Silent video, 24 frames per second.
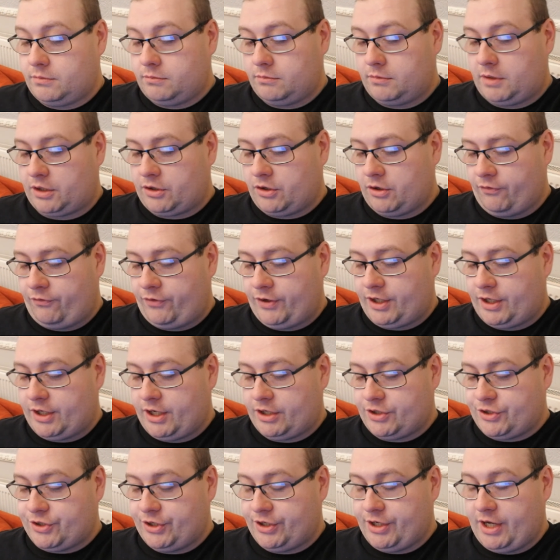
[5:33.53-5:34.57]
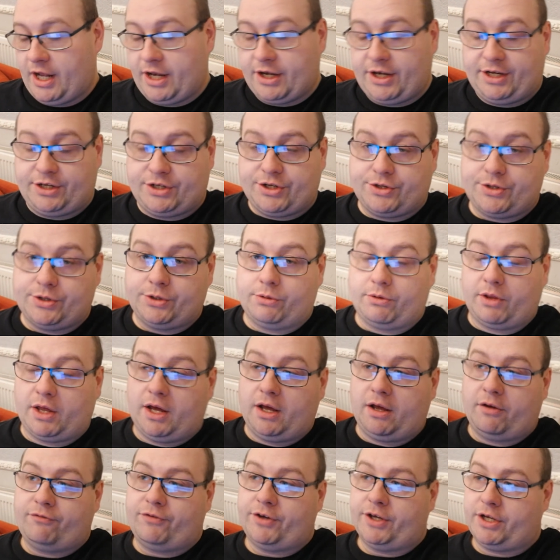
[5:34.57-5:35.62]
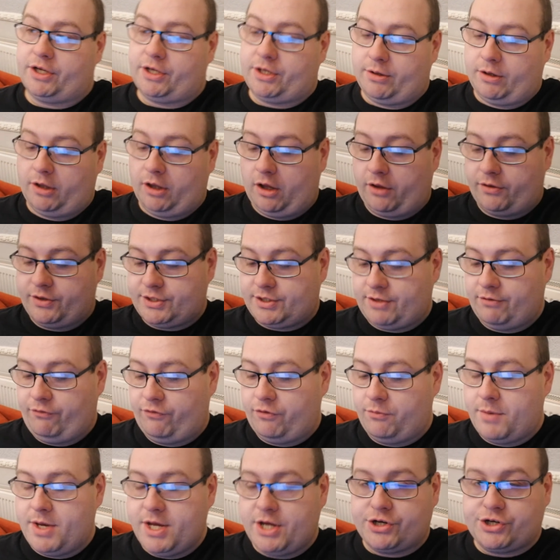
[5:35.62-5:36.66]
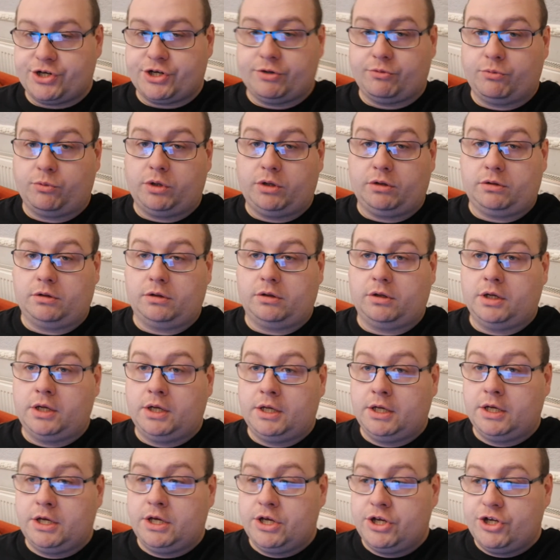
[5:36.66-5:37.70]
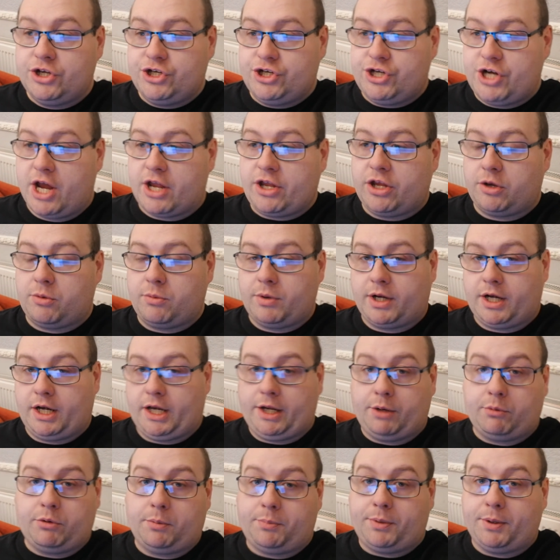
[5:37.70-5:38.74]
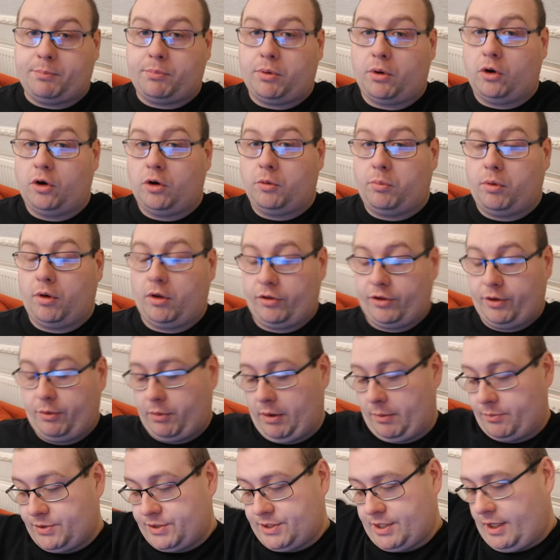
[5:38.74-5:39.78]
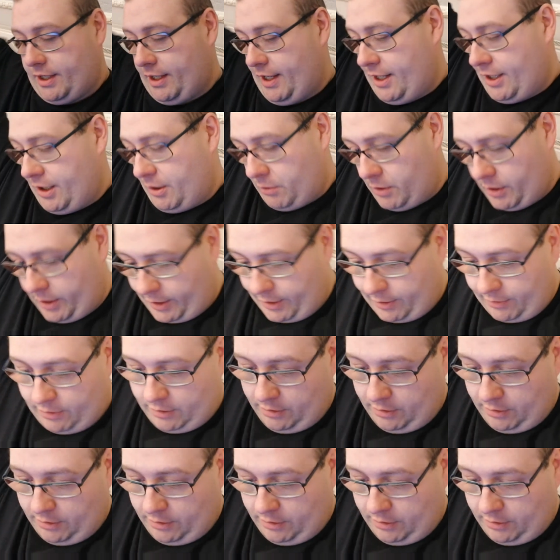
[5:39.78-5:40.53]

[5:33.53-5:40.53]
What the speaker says: I don't think I need to do that. I think a lot of this information will be put up on the website anyway,